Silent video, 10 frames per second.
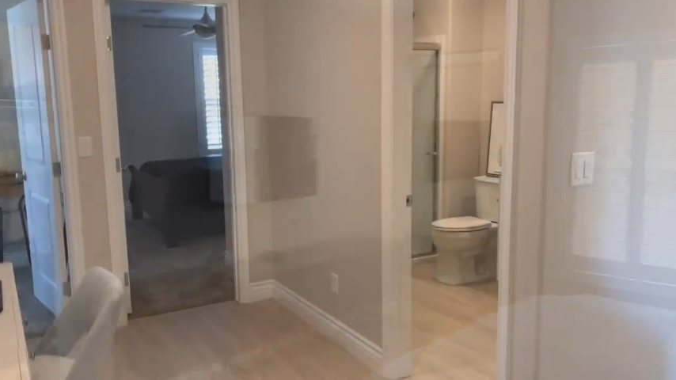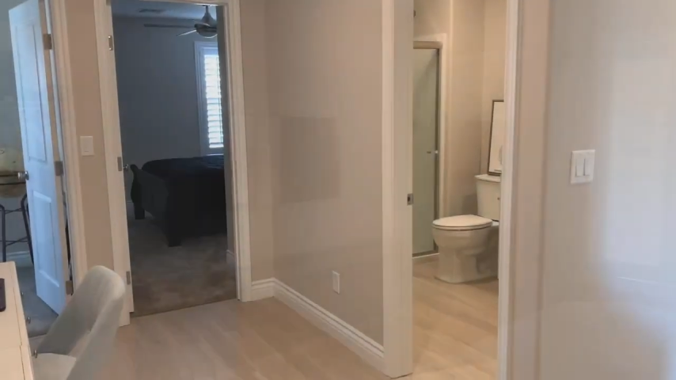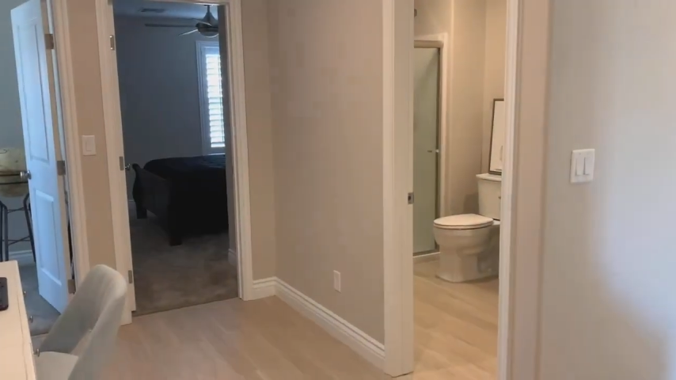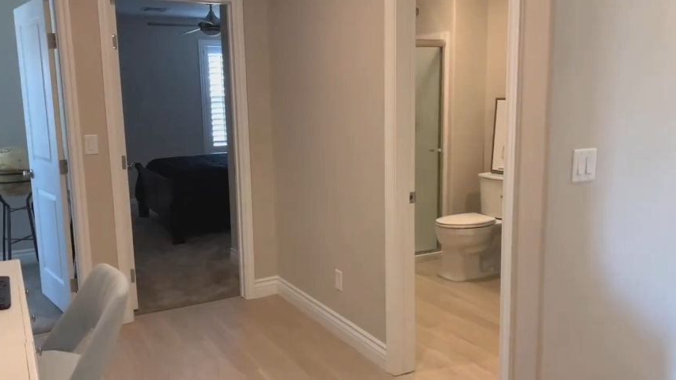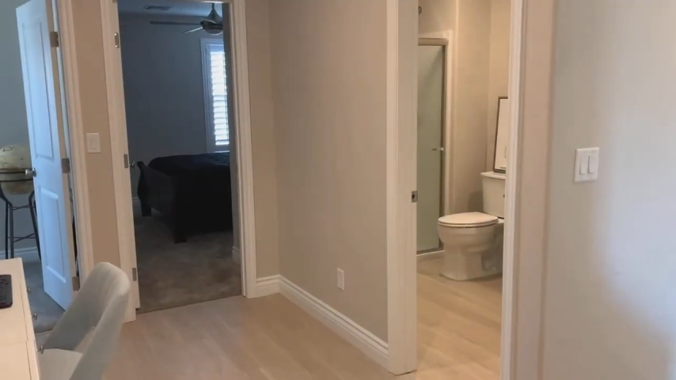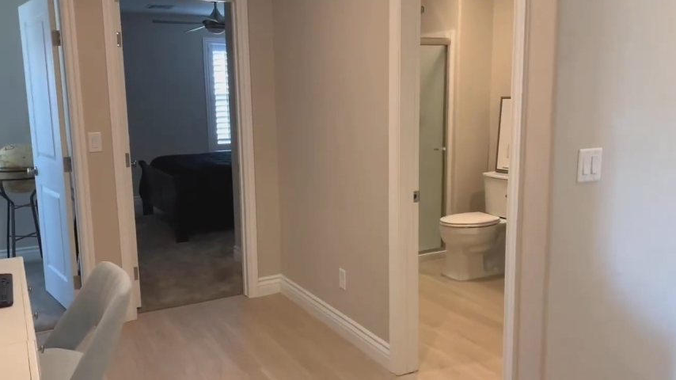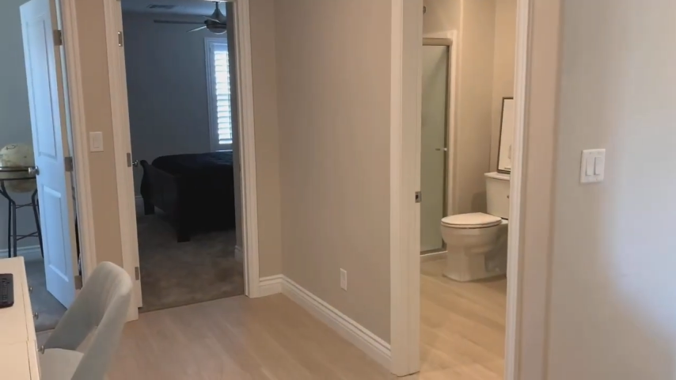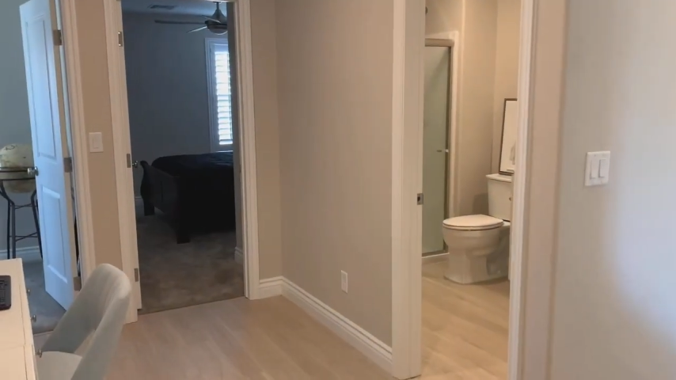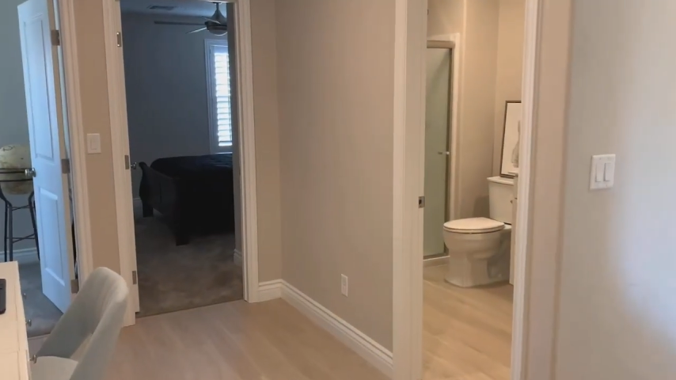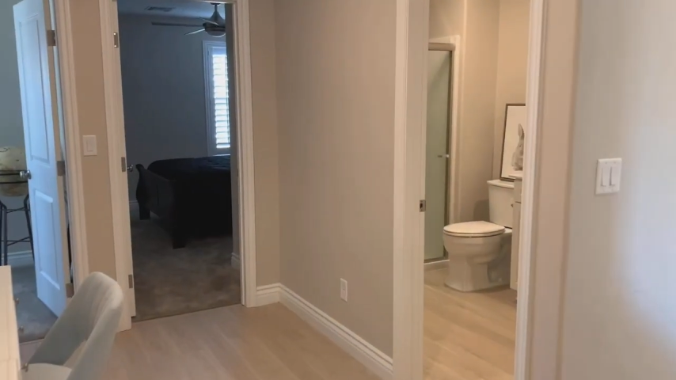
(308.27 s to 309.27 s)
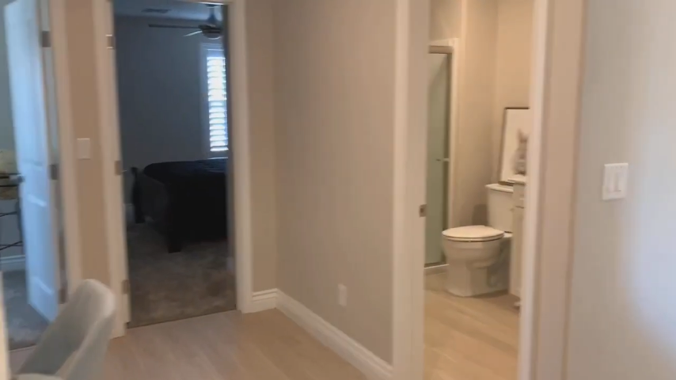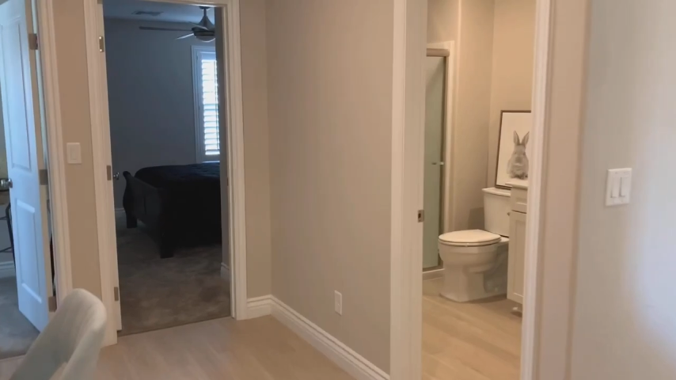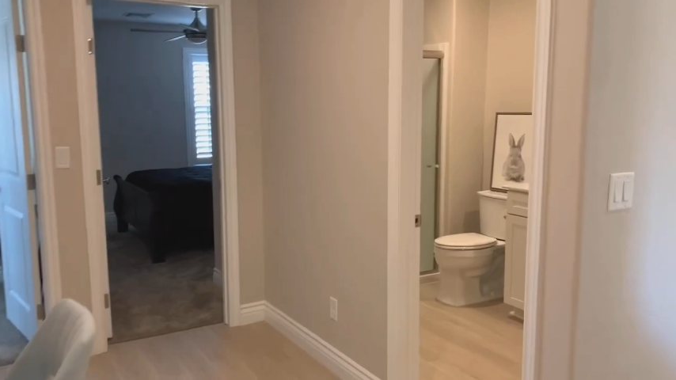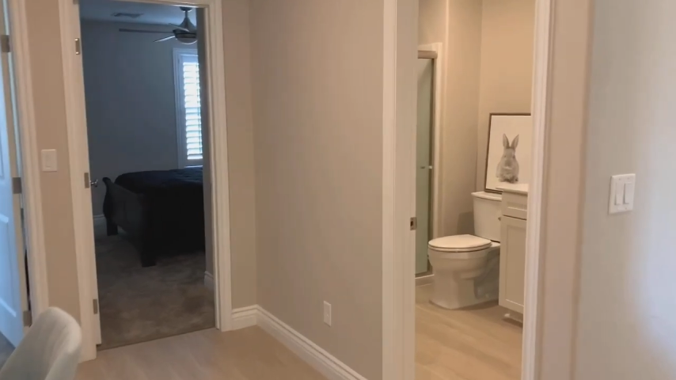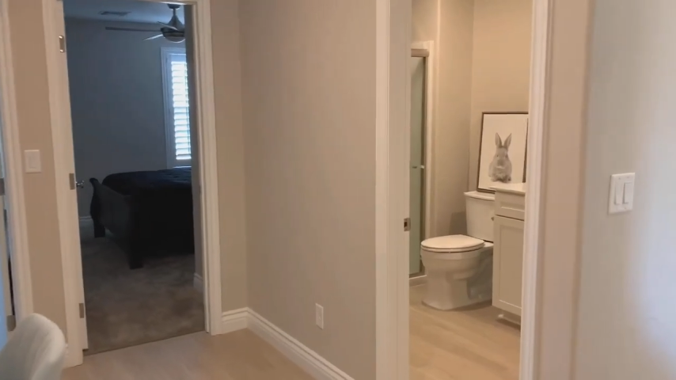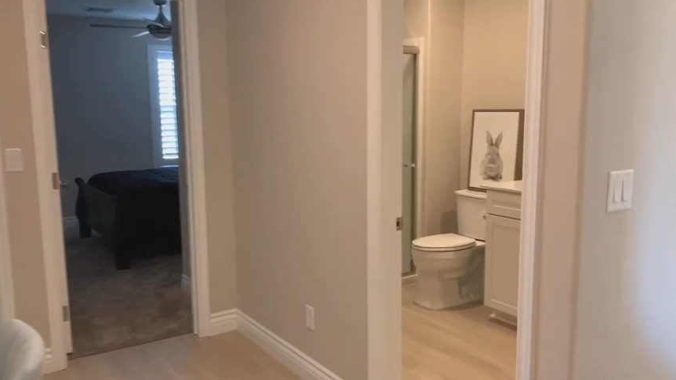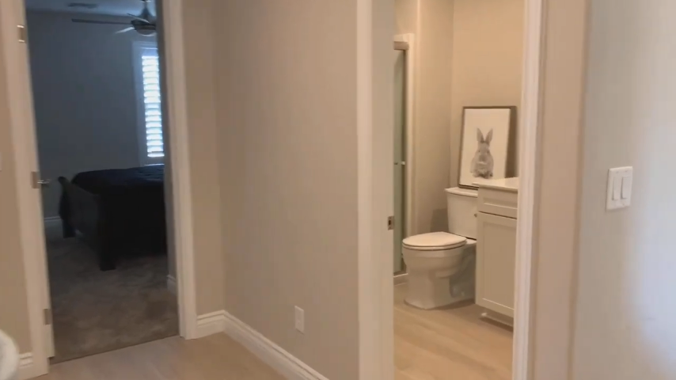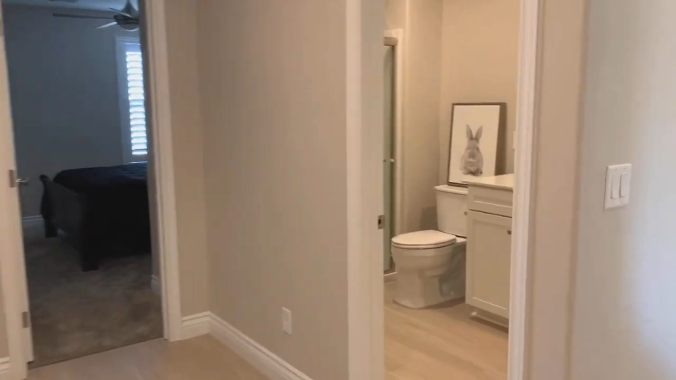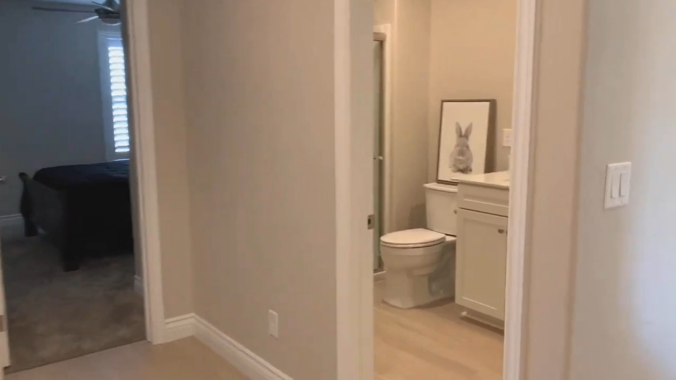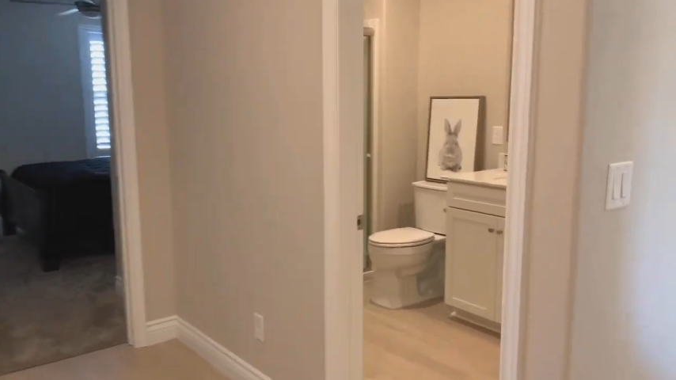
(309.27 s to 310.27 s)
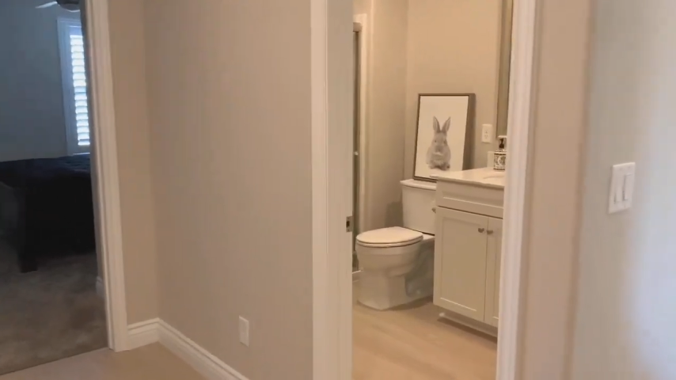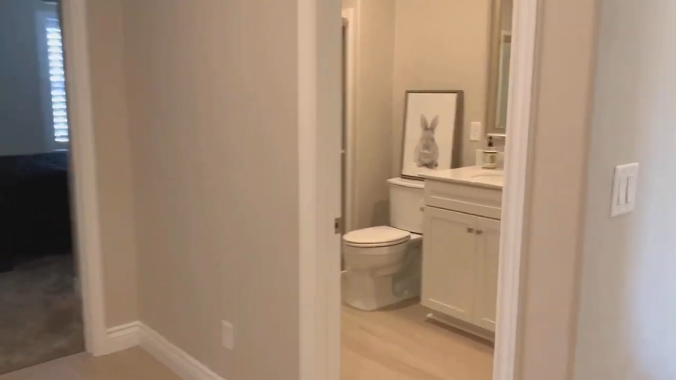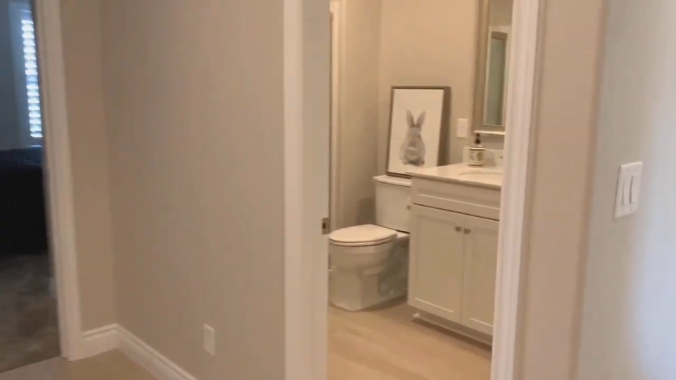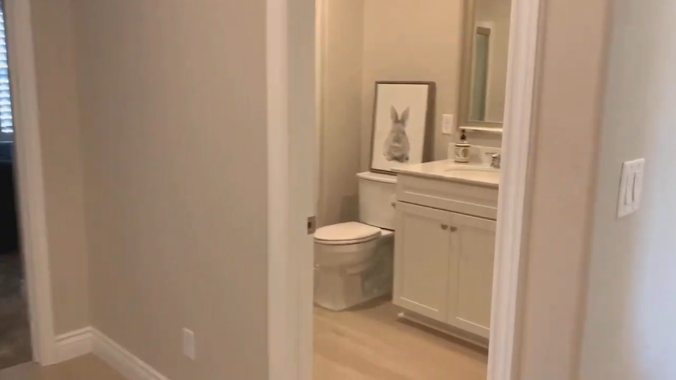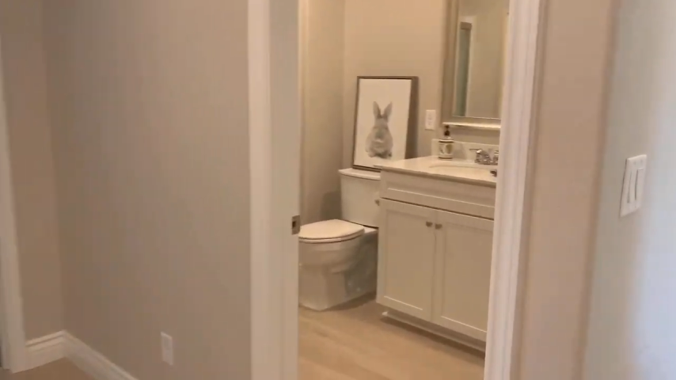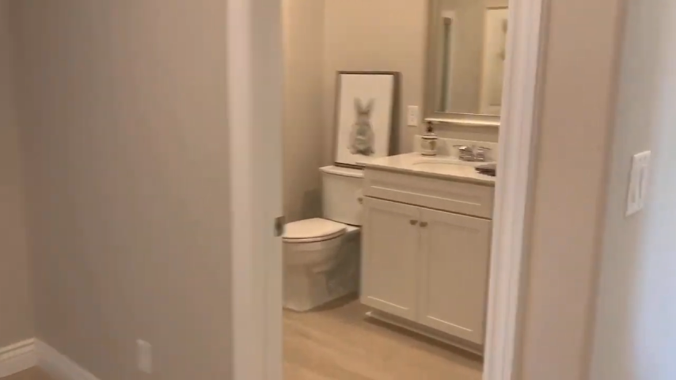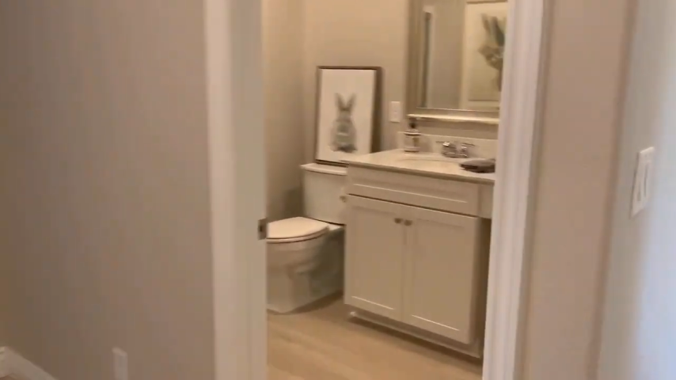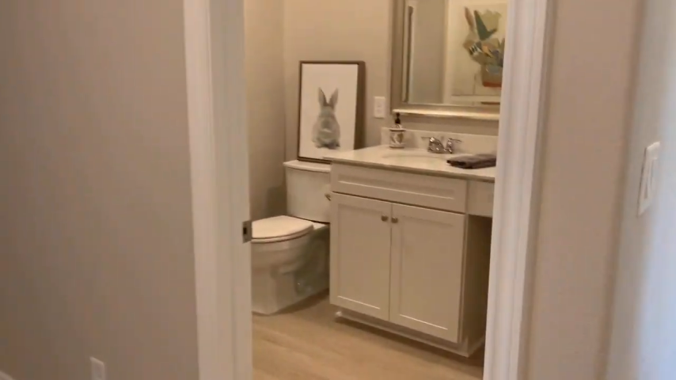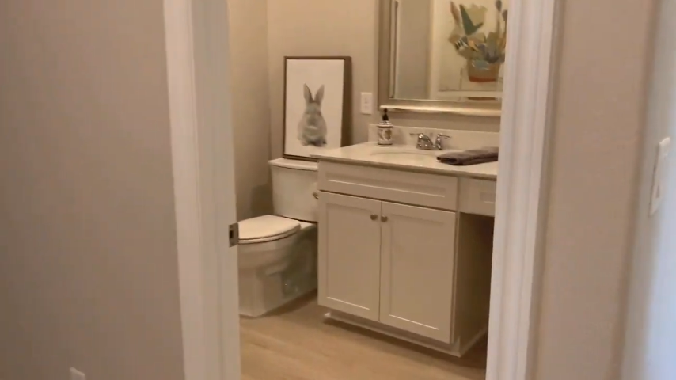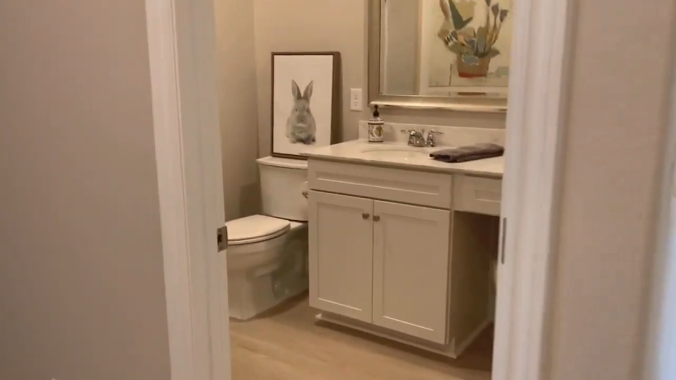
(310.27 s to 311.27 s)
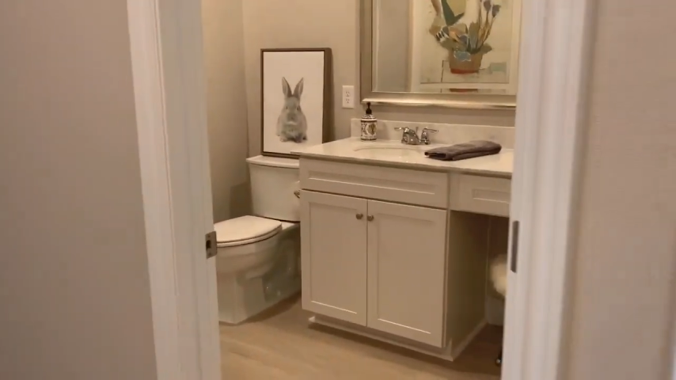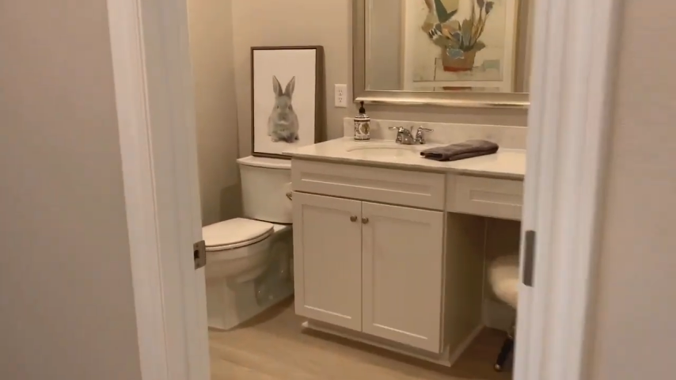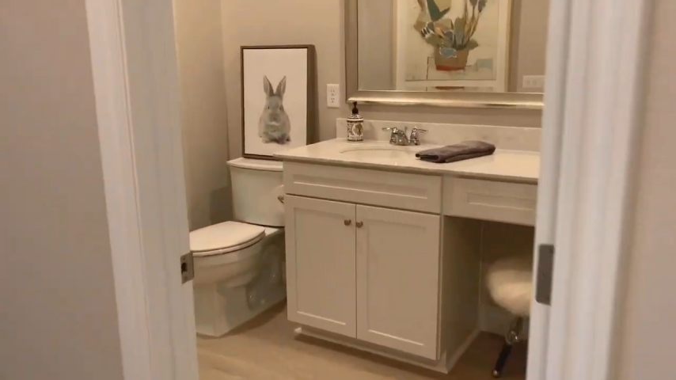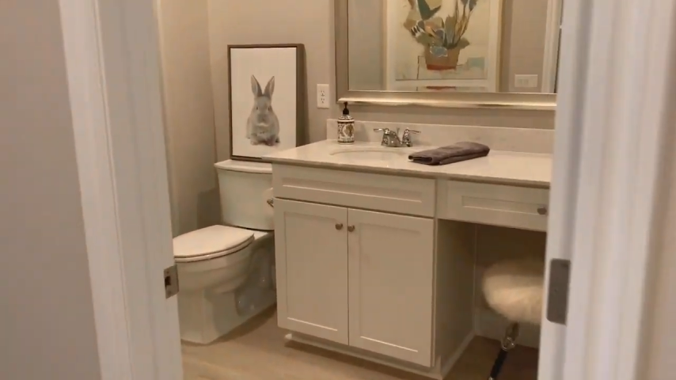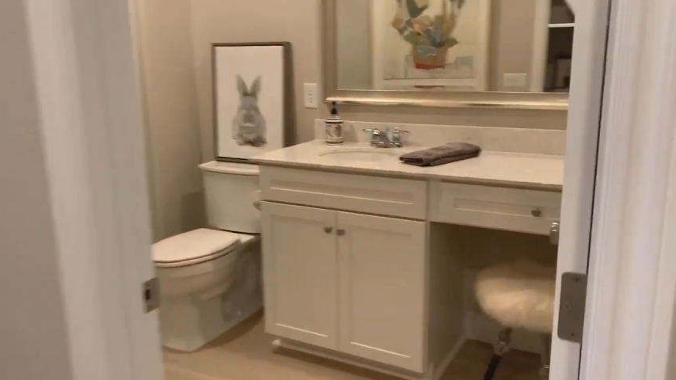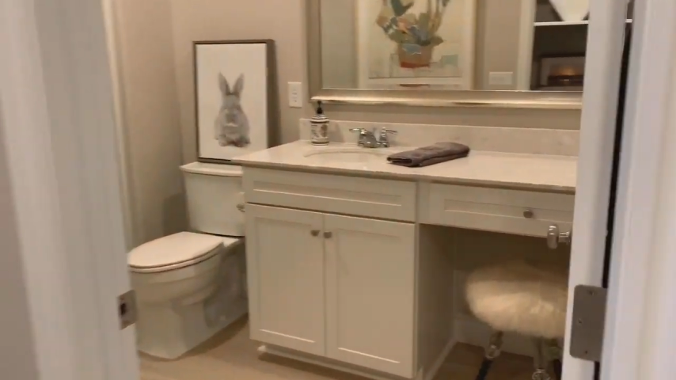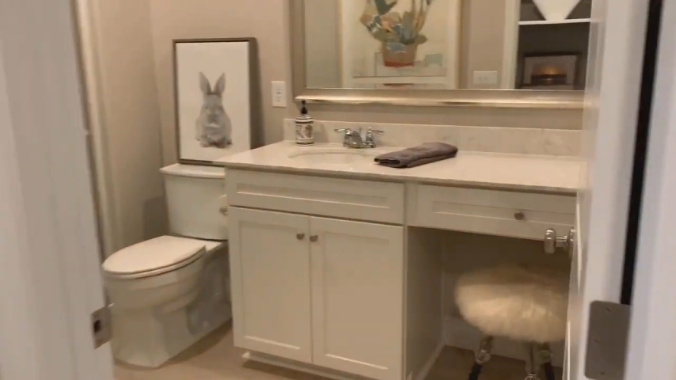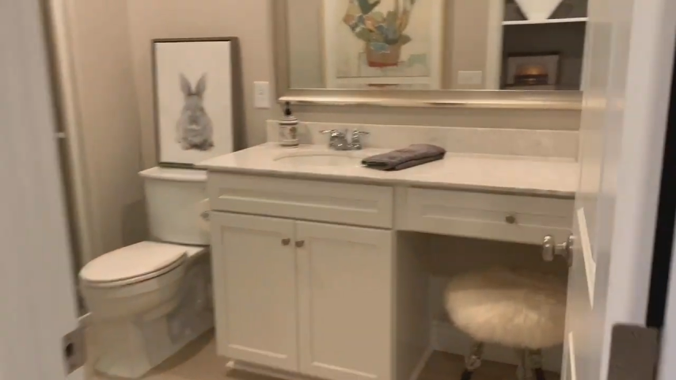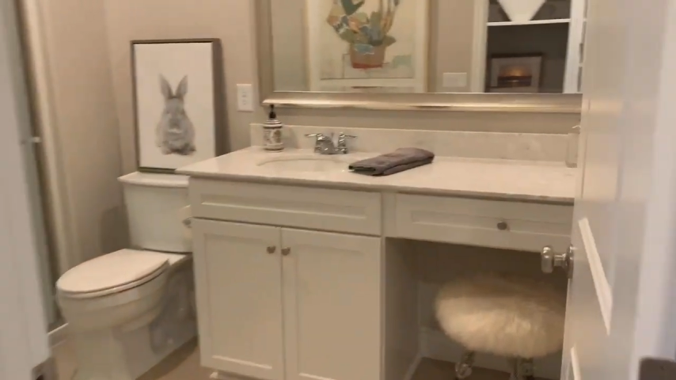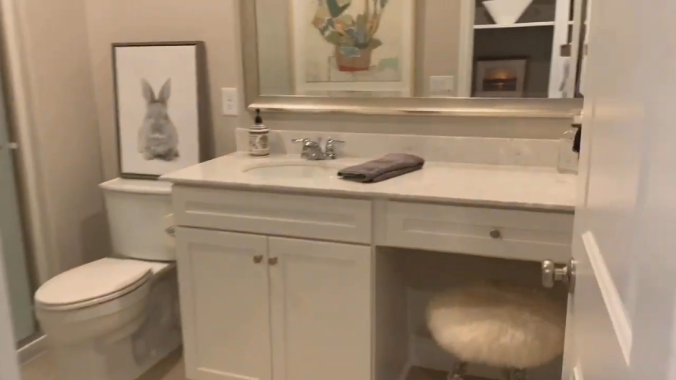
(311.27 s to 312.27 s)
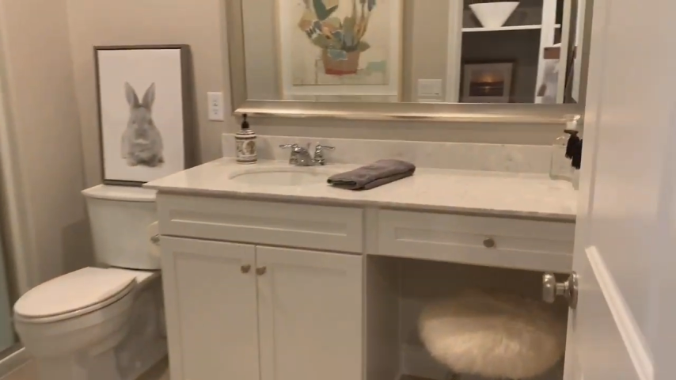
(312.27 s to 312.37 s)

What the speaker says: (no speaker visible)